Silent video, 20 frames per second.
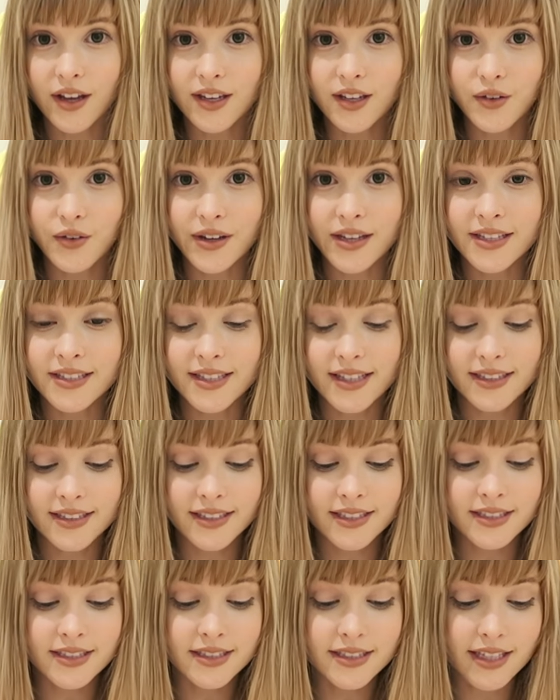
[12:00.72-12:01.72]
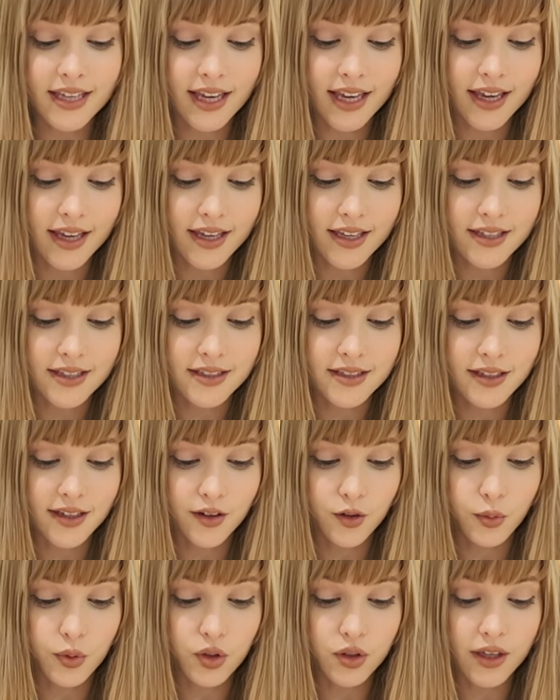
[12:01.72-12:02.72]
anyways, at least. And I
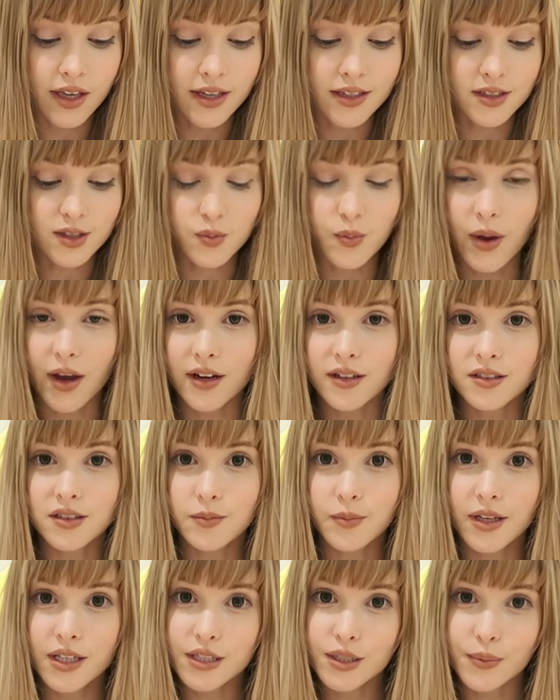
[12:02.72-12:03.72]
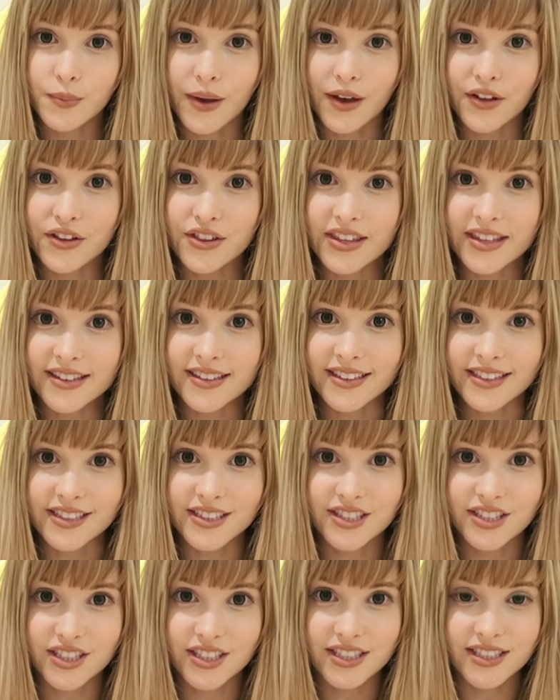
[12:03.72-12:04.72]
hope you'll get inspired to make some healthy
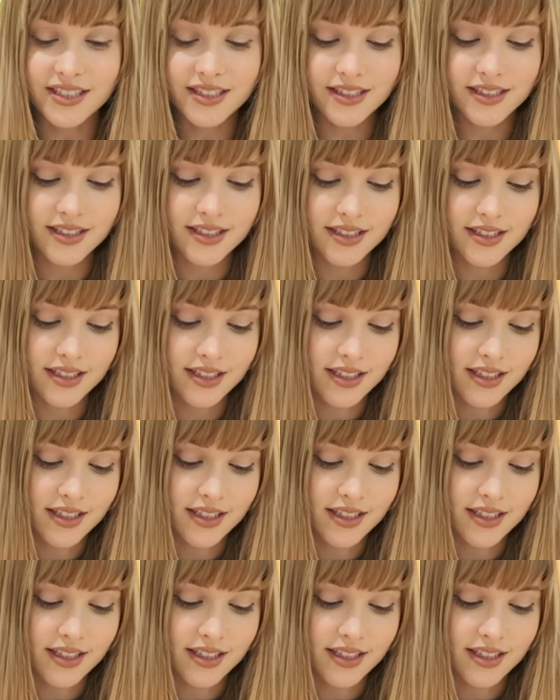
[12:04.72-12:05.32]
lunches.